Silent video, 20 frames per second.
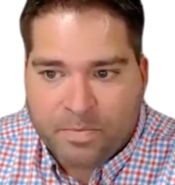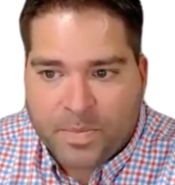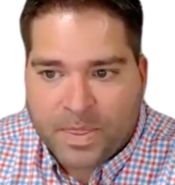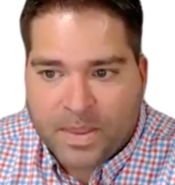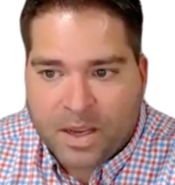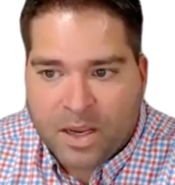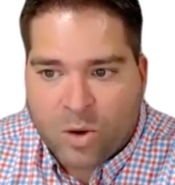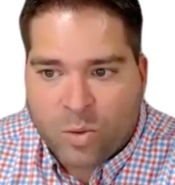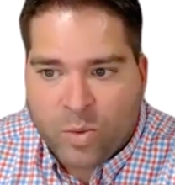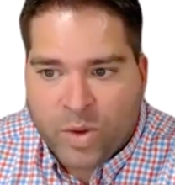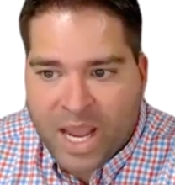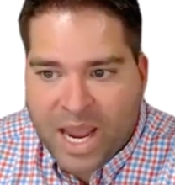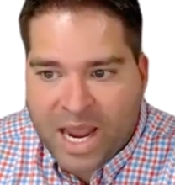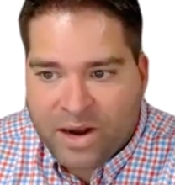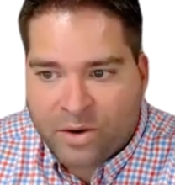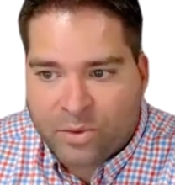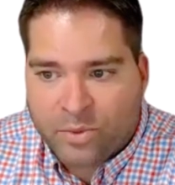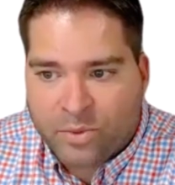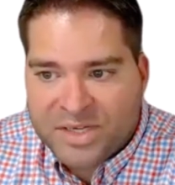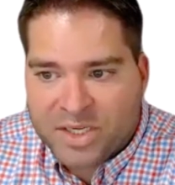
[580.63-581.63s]
We had
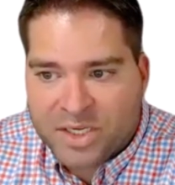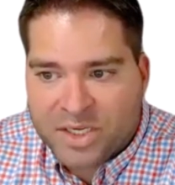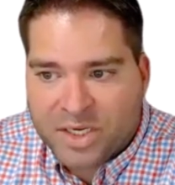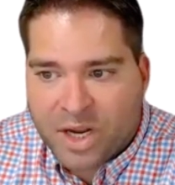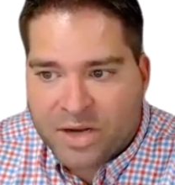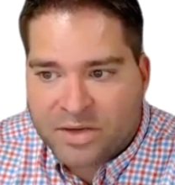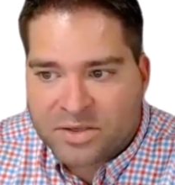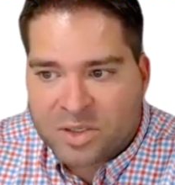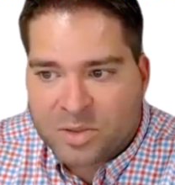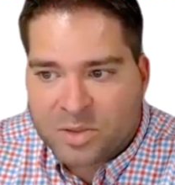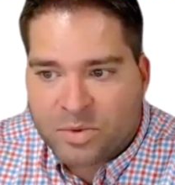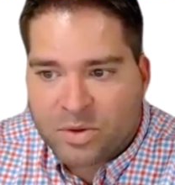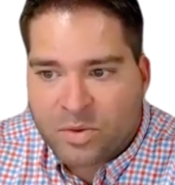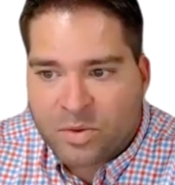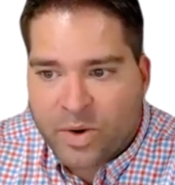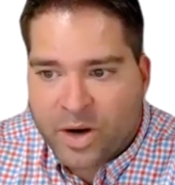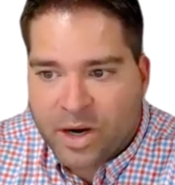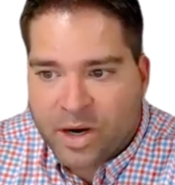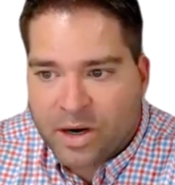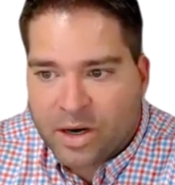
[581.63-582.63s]
a recent customer
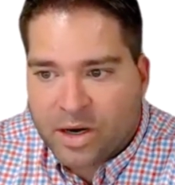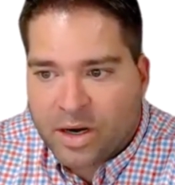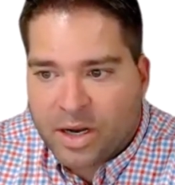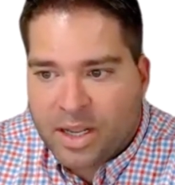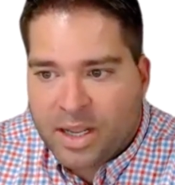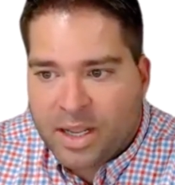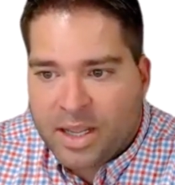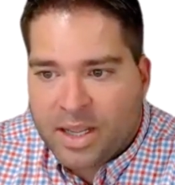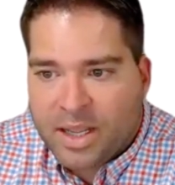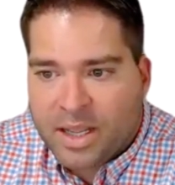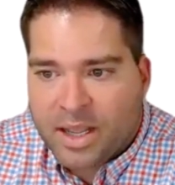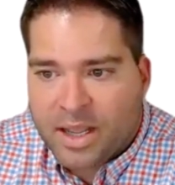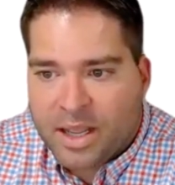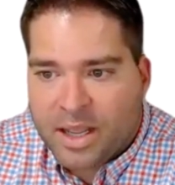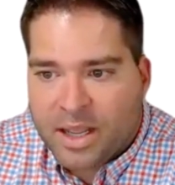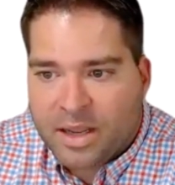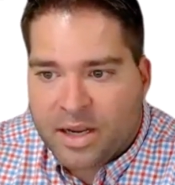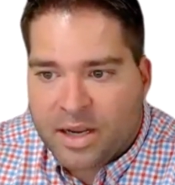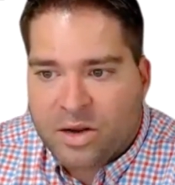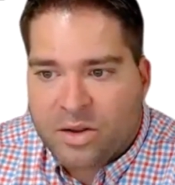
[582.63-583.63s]
where
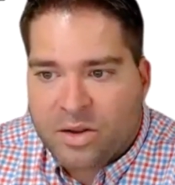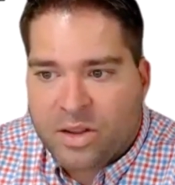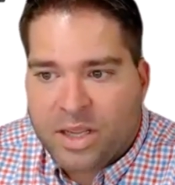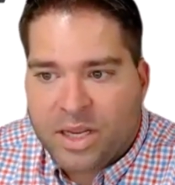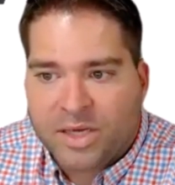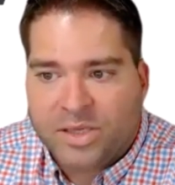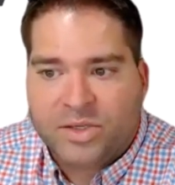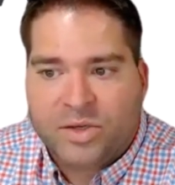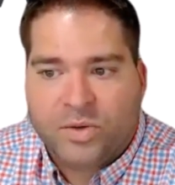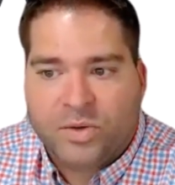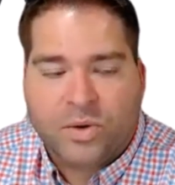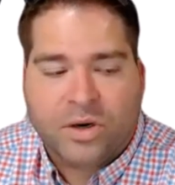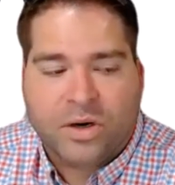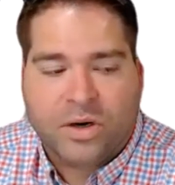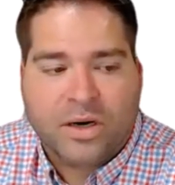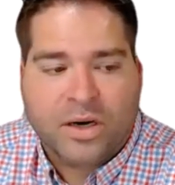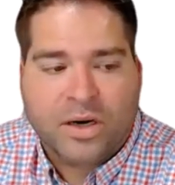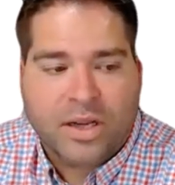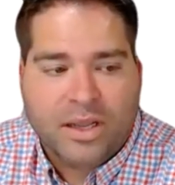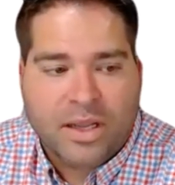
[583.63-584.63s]
the issuer
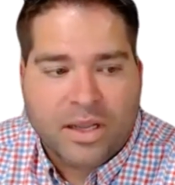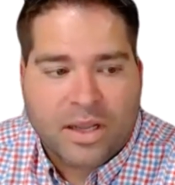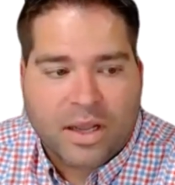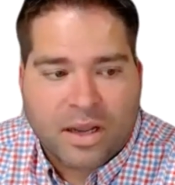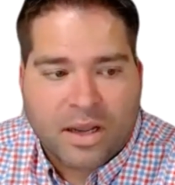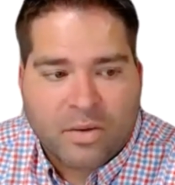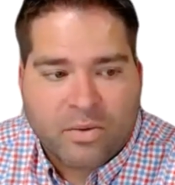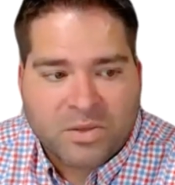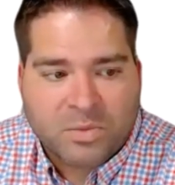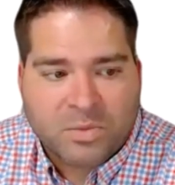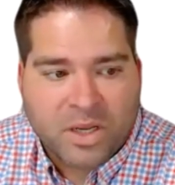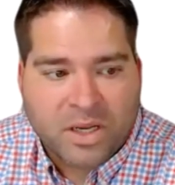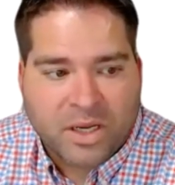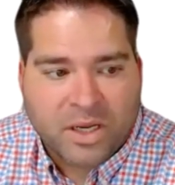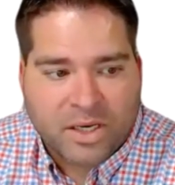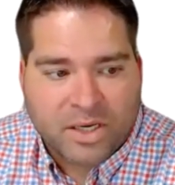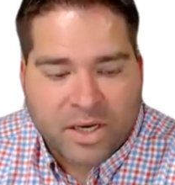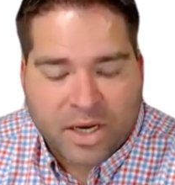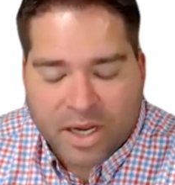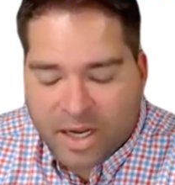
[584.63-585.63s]
was
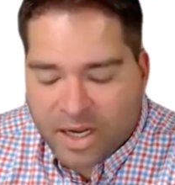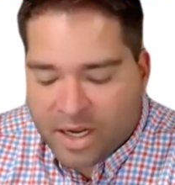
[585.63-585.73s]
being